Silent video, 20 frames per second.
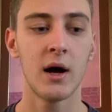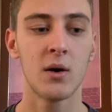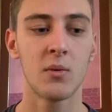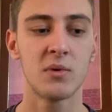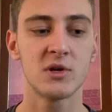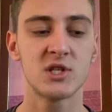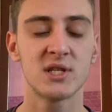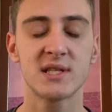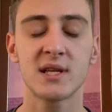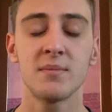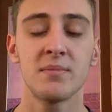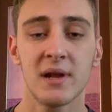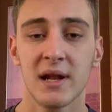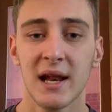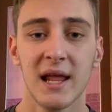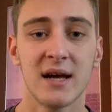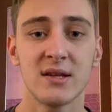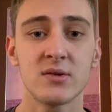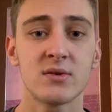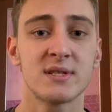which is
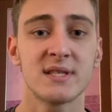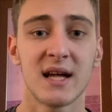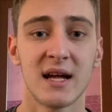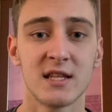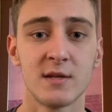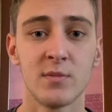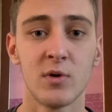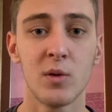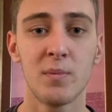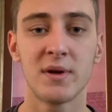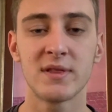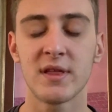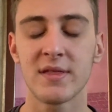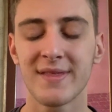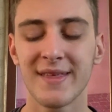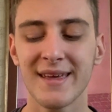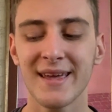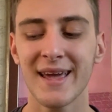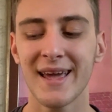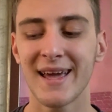completely understandable. But the
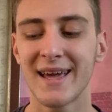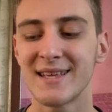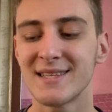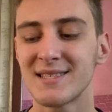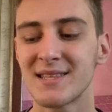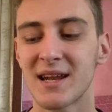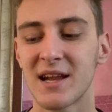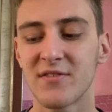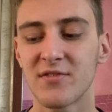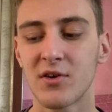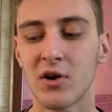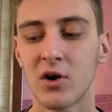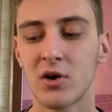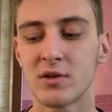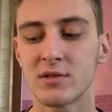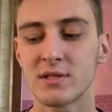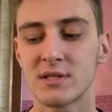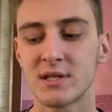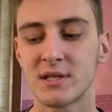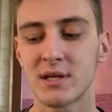thing is that I've
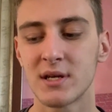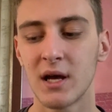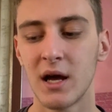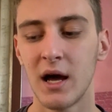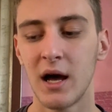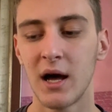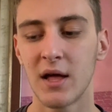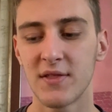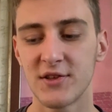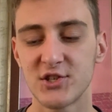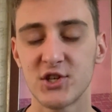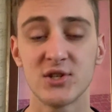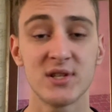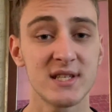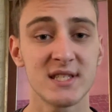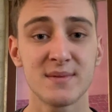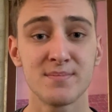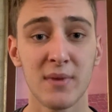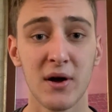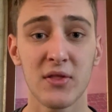got the
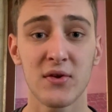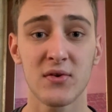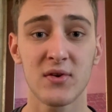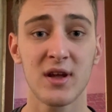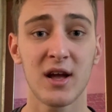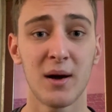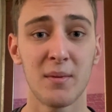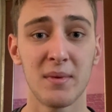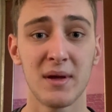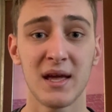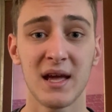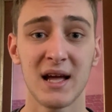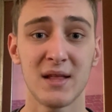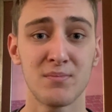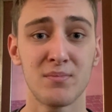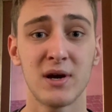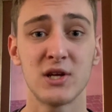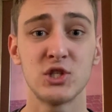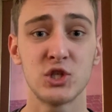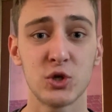student's mother coming
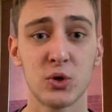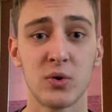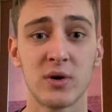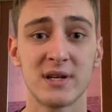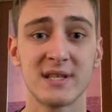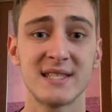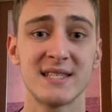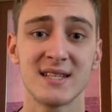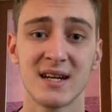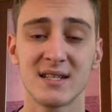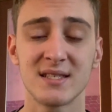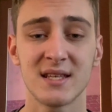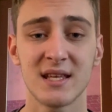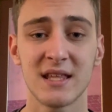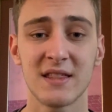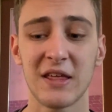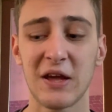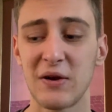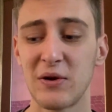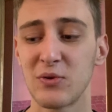at my door,
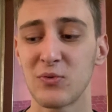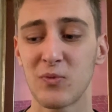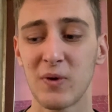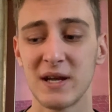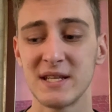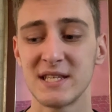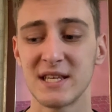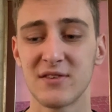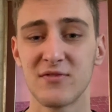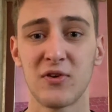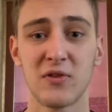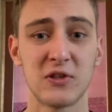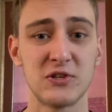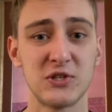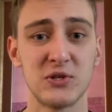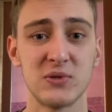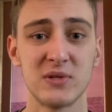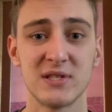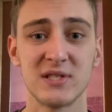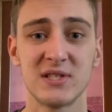standing there and waiting for the
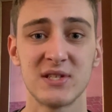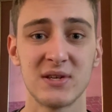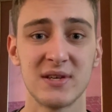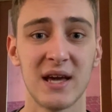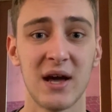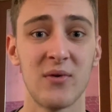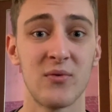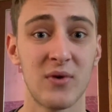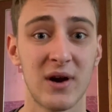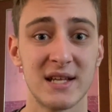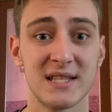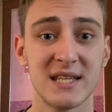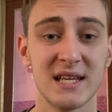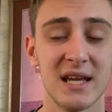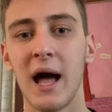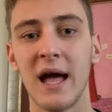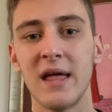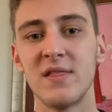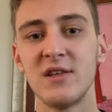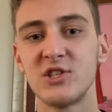student to get
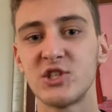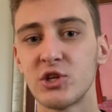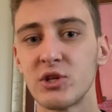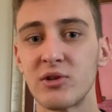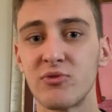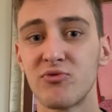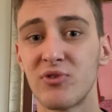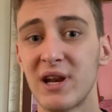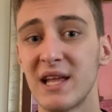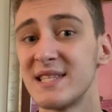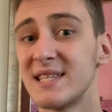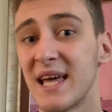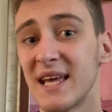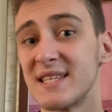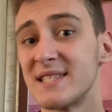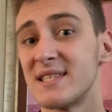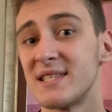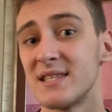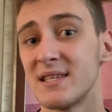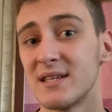ready, and the student really
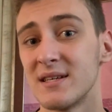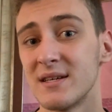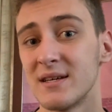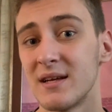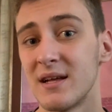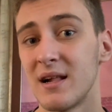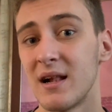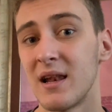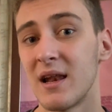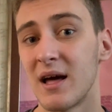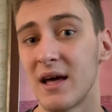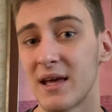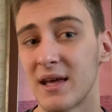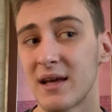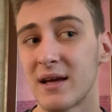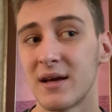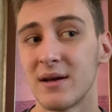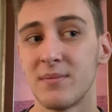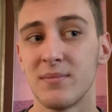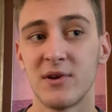takes
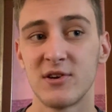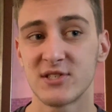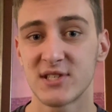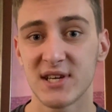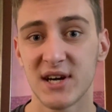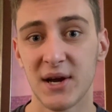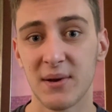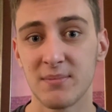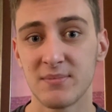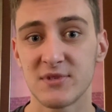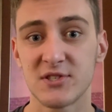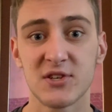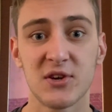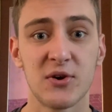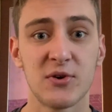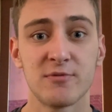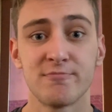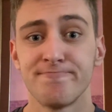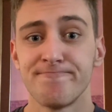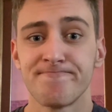like their time.
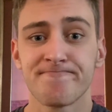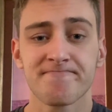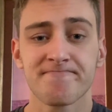So